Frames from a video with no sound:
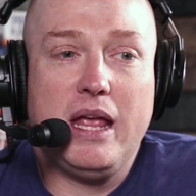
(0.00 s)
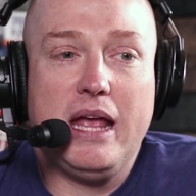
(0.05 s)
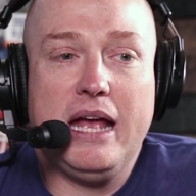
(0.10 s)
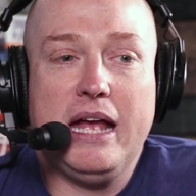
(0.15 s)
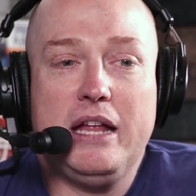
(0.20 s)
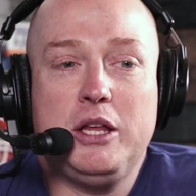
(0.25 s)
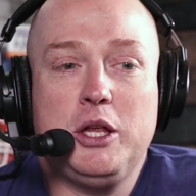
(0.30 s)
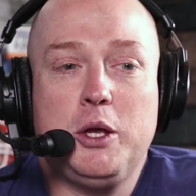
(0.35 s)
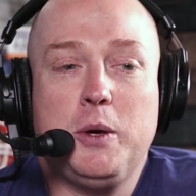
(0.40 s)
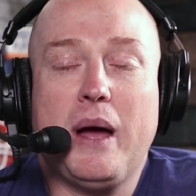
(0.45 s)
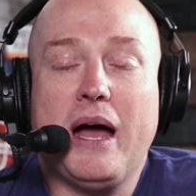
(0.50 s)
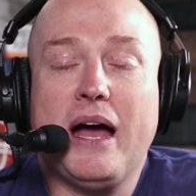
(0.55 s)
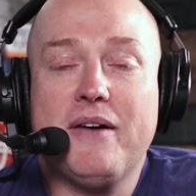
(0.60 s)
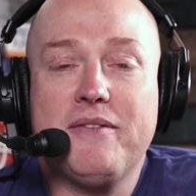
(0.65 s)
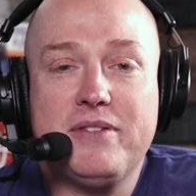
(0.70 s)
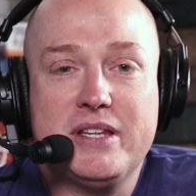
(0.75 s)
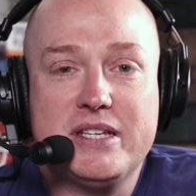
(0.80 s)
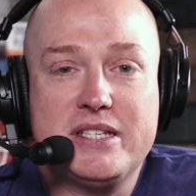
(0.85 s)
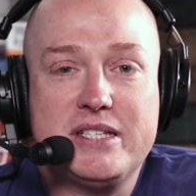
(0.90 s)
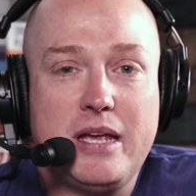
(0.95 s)
and you
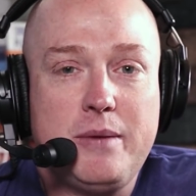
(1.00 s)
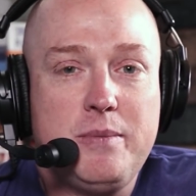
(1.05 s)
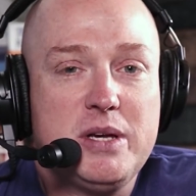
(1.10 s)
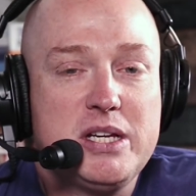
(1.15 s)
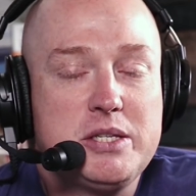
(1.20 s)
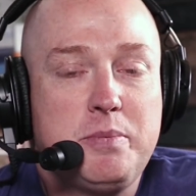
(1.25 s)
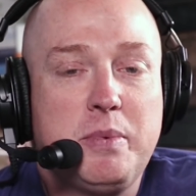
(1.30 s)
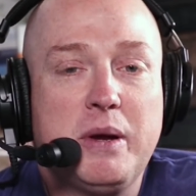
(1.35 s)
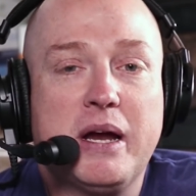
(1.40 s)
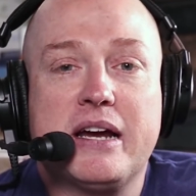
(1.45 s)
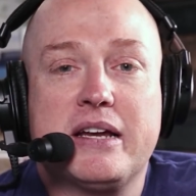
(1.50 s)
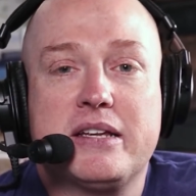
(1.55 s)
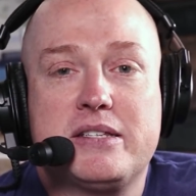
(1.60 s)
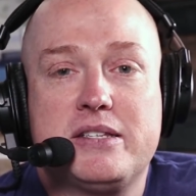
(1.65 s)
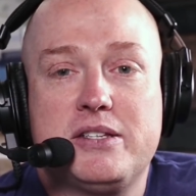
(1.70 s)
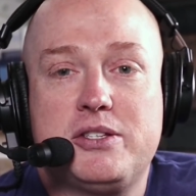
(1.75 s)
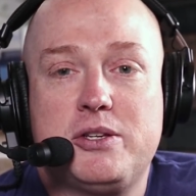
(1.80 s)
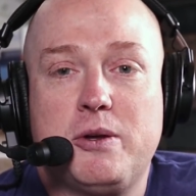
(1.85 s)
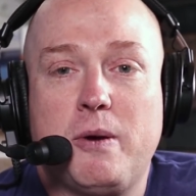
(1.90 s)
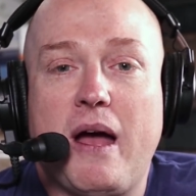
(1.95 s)
have the same
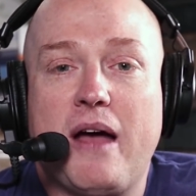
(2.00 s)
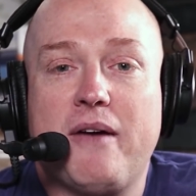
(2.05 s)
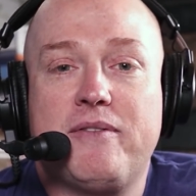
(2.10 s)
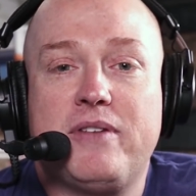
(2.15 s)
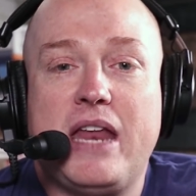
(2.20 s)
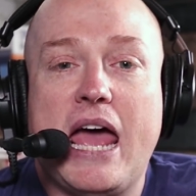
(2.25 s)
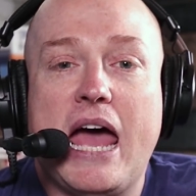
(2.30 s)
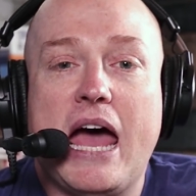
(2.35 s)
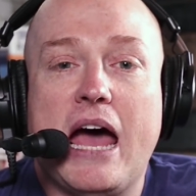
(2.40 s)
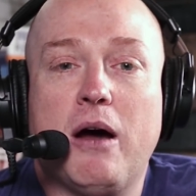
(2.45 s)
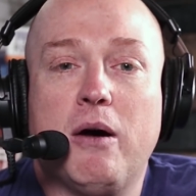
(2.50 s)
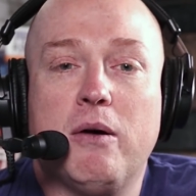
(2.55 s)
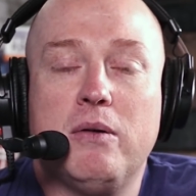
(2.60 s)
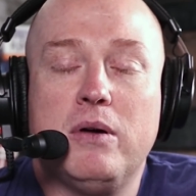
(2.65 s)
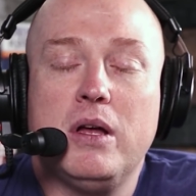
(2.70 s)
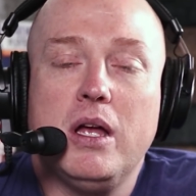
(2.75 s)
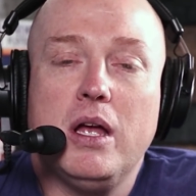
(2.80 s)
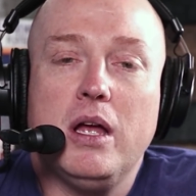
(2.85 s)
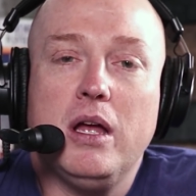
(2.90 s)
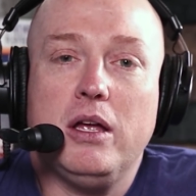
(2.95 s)
experiences you have now,
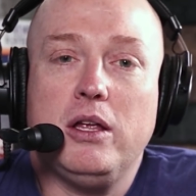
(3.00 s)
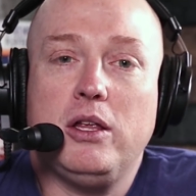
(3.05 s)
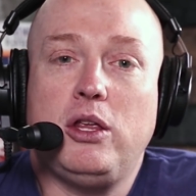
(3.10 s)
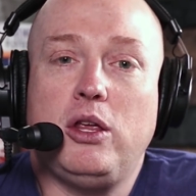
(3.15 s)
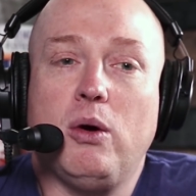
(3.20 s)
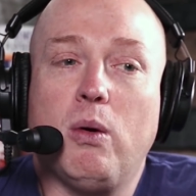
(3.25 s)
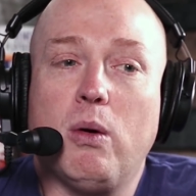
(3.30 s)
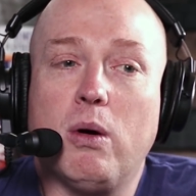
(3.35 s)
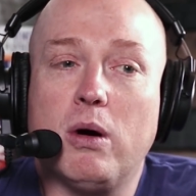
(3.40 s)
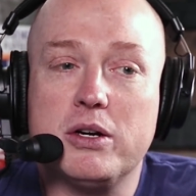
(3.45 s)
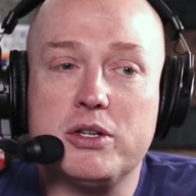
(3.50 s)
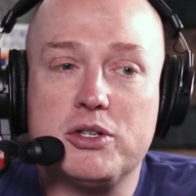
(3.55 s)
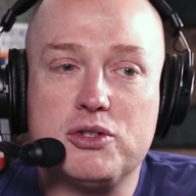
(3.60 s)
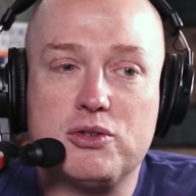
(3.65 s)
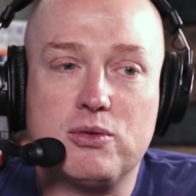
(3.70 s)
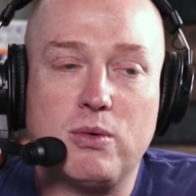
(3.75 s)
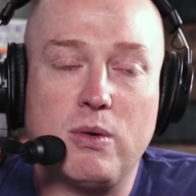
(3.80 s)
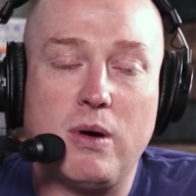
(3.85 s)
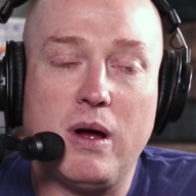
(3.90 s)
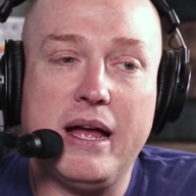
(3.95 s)
you're
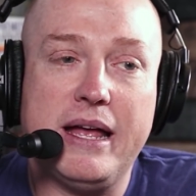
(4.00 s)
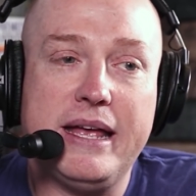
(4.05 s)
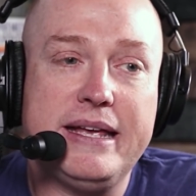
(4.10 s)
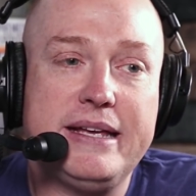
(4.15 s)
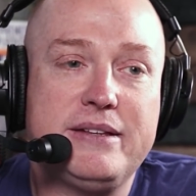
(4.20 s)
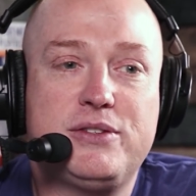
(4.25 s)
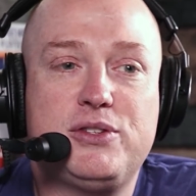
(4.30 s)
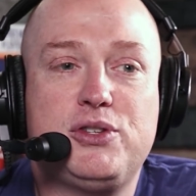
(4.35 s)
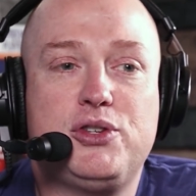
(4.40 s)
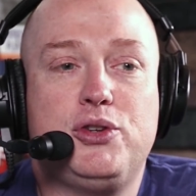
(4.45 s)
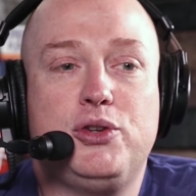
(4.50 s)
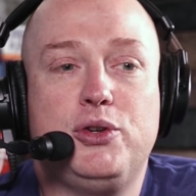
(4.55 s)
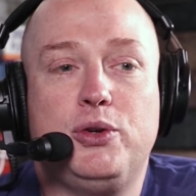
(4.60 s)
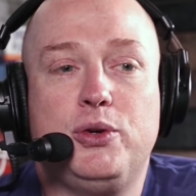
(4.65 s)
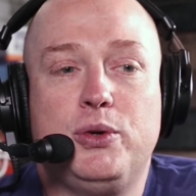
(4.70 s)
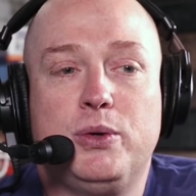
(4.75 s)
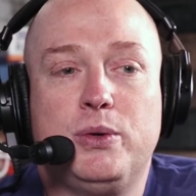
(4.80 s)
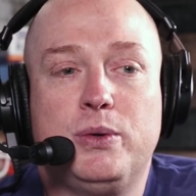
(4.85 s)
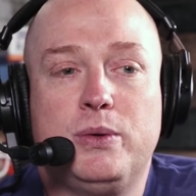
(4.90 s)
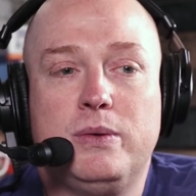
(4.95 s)
trying
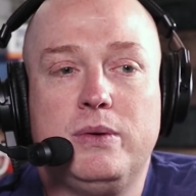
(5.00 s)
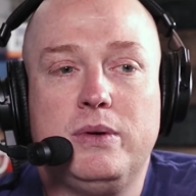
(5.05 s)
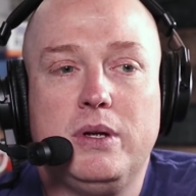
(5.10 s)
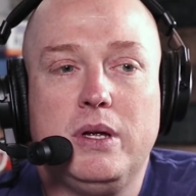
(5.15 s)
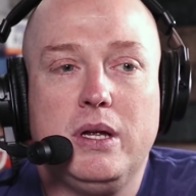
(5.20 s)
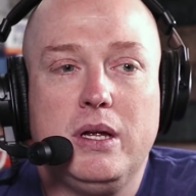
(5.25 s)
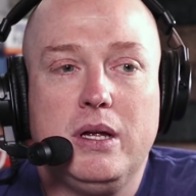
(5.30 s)
to